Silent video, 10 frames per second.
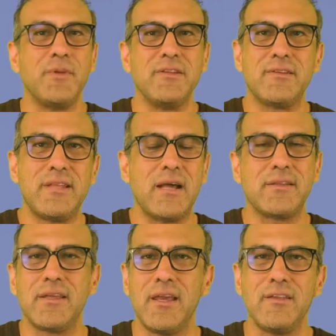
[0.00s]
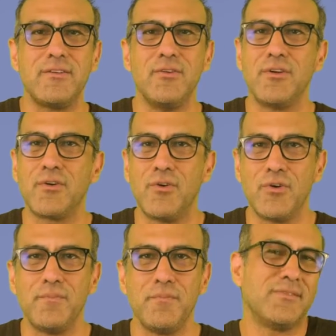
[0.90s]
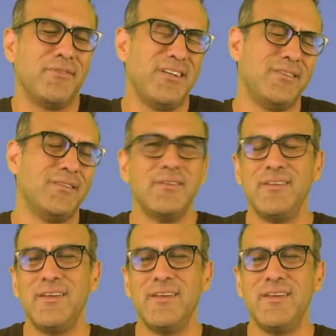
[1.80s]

being stacked against you in a court as well.